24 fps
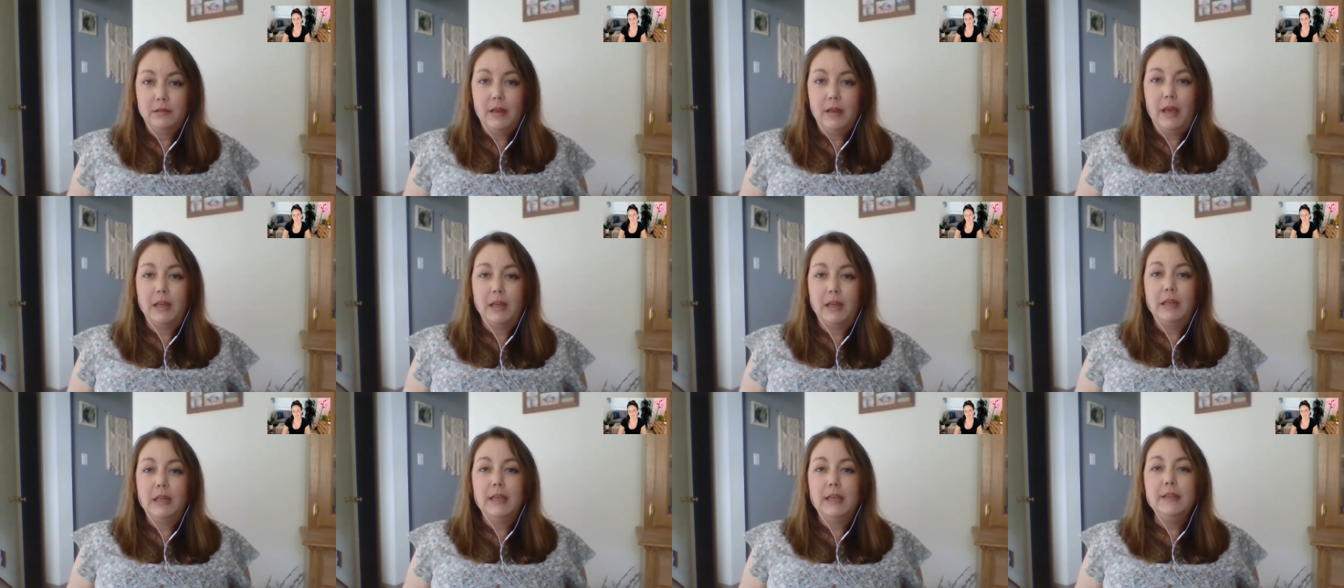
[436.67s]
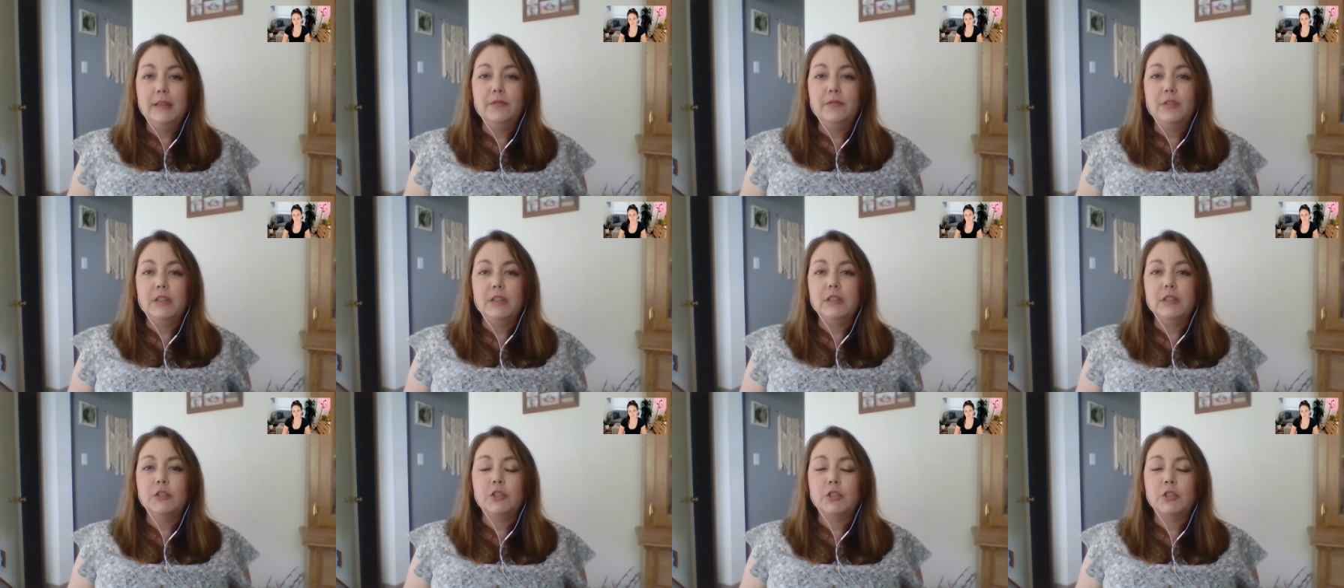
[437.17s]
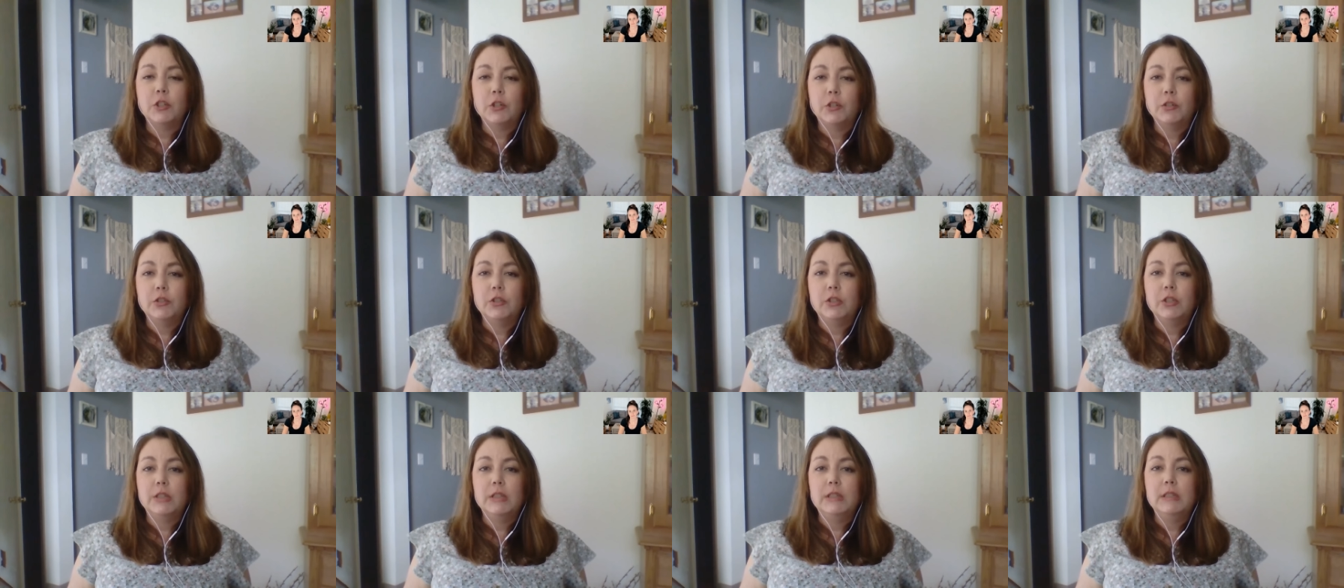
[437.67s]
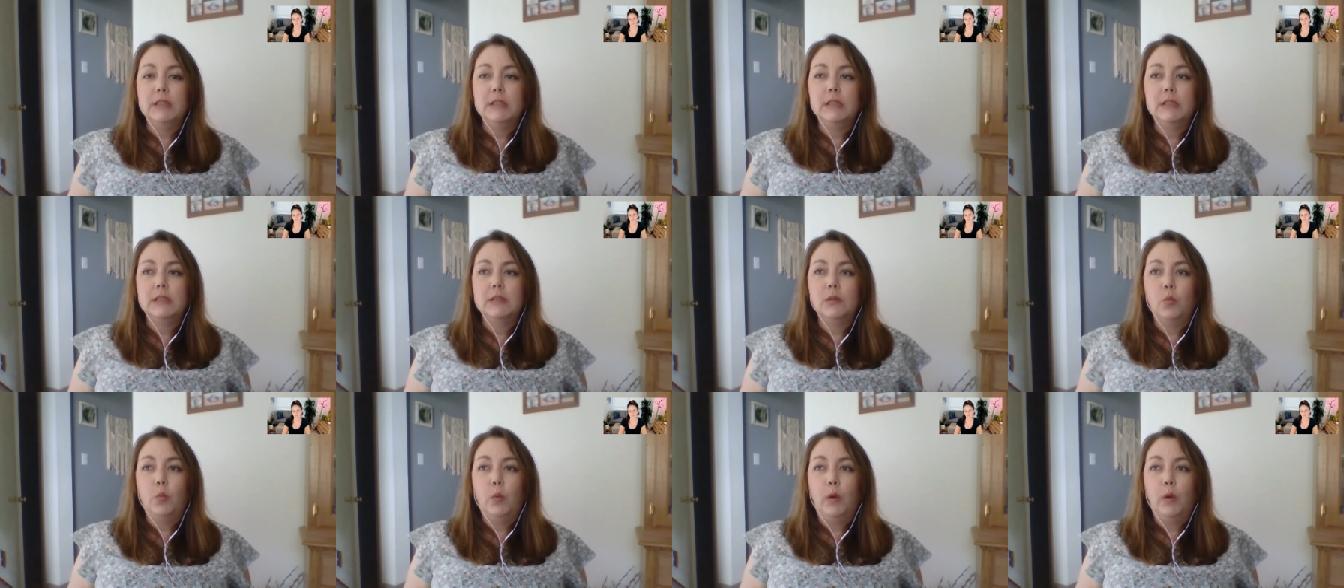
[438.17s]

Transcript: And even in churches,